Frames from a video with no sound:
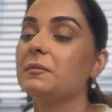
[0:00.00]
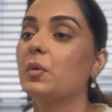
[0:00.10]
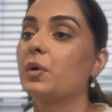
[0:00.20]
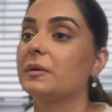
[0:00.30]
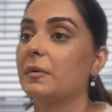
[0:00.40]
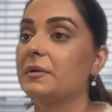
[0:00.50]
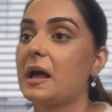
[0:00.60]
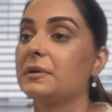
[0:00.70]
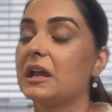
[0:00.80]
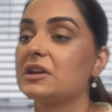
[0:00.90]
work permit
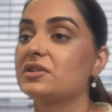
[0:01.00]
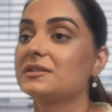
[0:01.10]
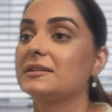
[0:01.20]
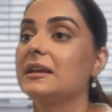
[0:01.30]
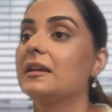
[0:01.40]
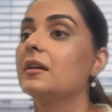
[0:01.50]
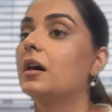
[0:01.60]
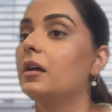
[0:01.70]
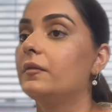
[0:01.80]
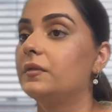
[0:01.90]
applications are taking
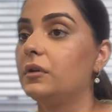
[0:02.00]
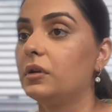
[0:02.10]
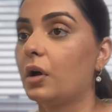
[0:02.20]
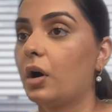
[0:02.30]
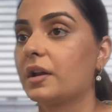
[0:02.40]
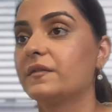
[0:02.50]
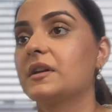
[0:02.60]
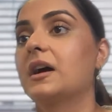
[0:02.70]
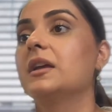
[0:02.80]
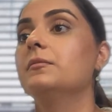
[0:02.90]
a lot of
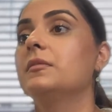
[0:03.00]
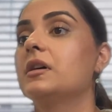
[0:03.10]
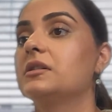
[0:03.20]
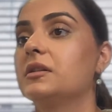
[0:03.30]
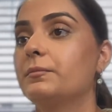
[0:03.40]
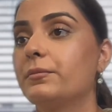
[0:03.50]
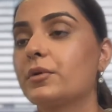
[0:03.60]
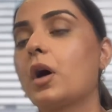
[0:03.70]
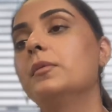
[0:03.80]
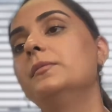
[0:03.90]
time,
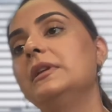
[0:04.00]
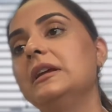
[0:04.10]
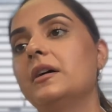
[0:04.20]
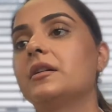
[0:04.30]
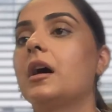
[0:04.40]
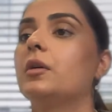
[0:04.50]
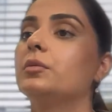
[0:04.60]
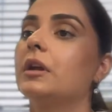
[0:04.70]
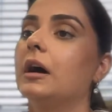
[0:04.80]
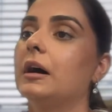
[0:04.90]
probably
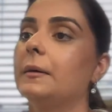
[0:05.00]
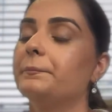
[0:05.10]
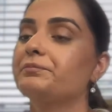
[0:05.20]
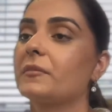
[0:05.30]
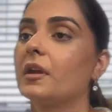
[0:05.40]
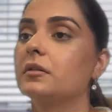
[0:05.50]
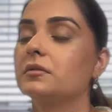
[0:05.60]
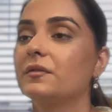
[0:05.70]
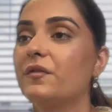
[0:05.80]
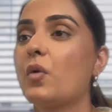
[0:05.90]
around
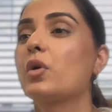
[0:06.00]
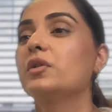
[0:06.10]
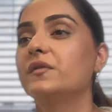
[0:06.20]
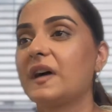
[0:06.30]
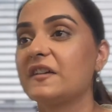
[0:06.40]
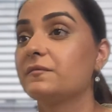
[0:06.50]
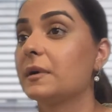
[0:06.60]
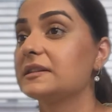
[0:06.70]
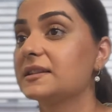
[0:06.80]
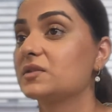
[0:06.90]
4 to 5
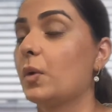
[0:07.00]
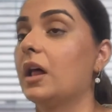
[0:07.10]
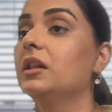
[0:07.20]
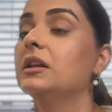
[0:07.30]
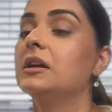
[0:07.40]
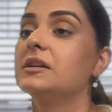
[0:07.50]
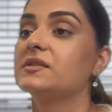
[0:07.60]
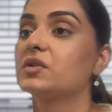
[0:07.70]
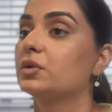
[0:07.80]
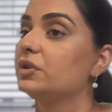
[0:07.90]
months as well.
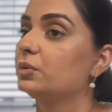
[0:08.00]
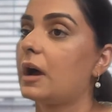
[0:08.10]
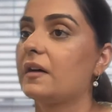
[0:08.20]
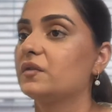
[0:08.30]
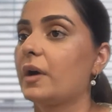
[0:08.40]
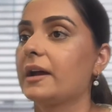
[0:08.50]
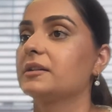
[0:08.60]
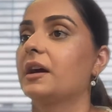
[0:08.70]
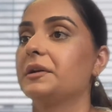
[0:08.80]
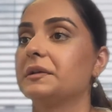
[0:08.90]
So you have to
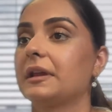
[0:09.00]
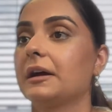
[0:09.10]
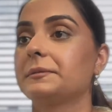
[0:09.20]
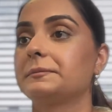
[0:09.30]
hang tight on that.